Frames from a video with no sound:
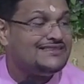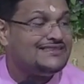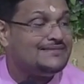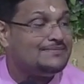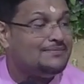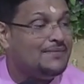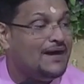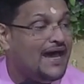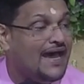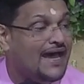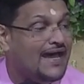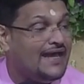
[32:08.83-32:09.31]

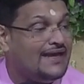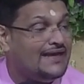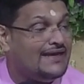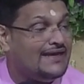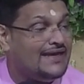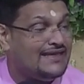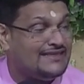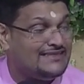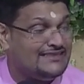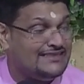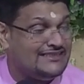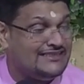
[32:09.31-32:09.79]
smiled
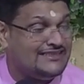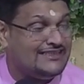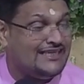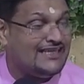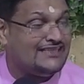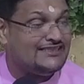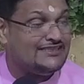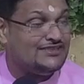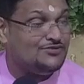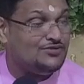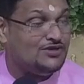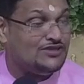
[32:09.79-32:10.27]
as he
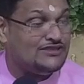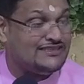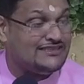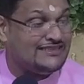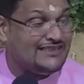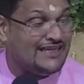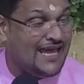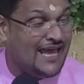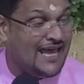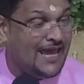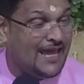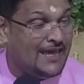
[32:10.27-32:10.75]
says it was
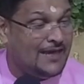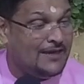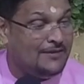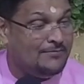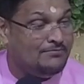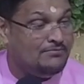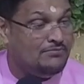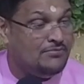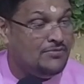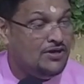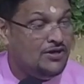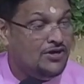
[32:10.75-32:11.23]
time
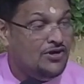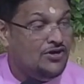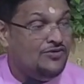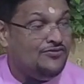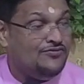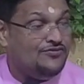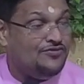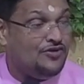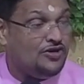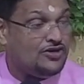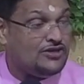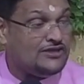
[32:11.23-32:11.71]

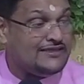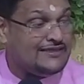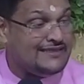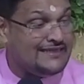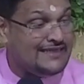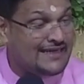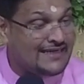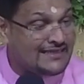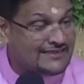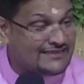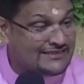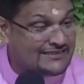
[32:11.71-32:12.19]
for
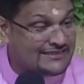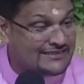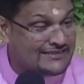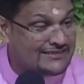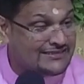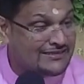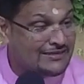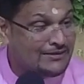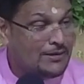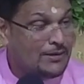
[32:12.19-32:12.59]
this